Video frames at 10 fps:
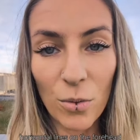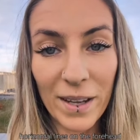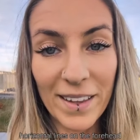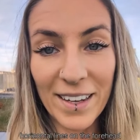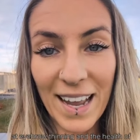
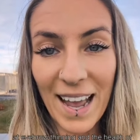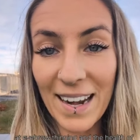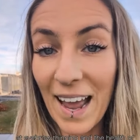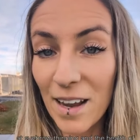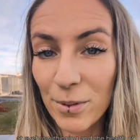We look
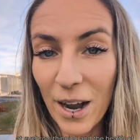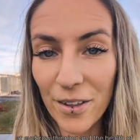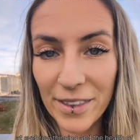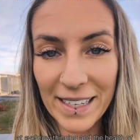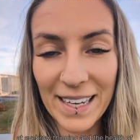at eyebrow
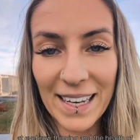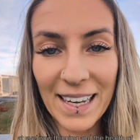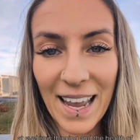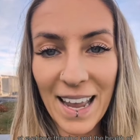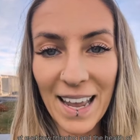
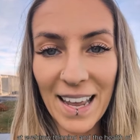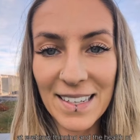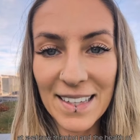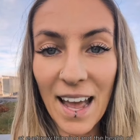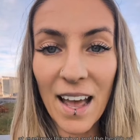thinning
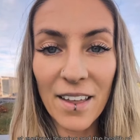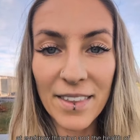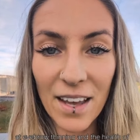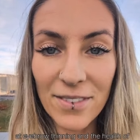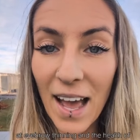and the
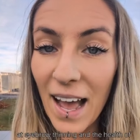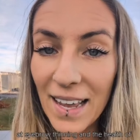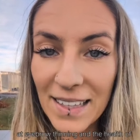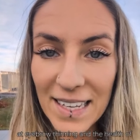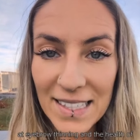health of the
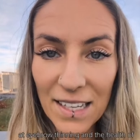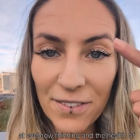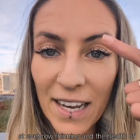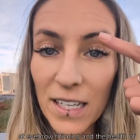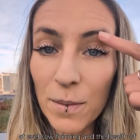eyelids.
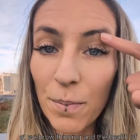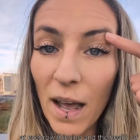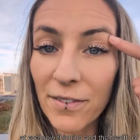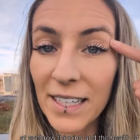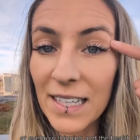If there's
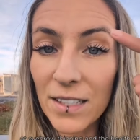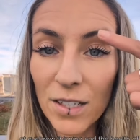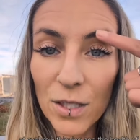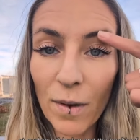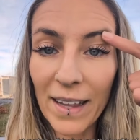puffiness
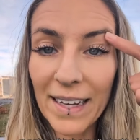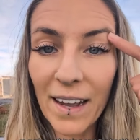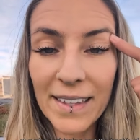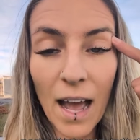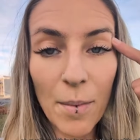or swelling
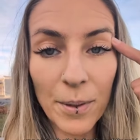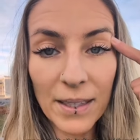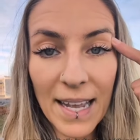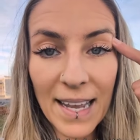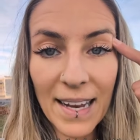on the upper
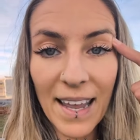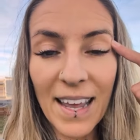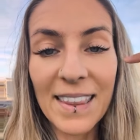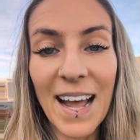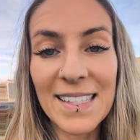lid,
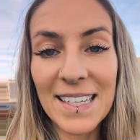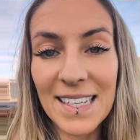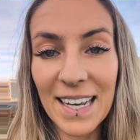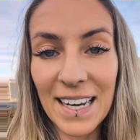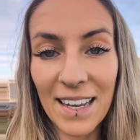that's
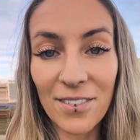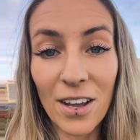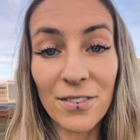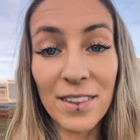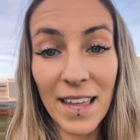indicative
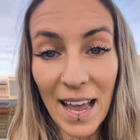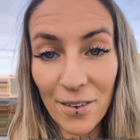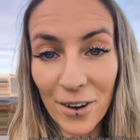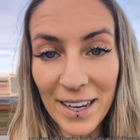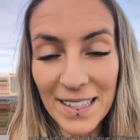of
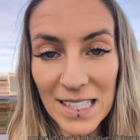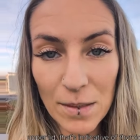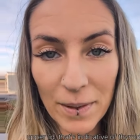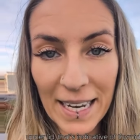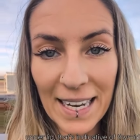thyroid and
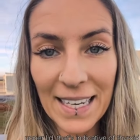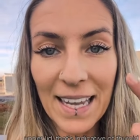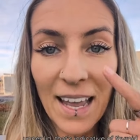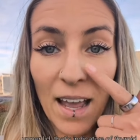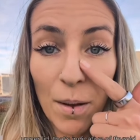spleen.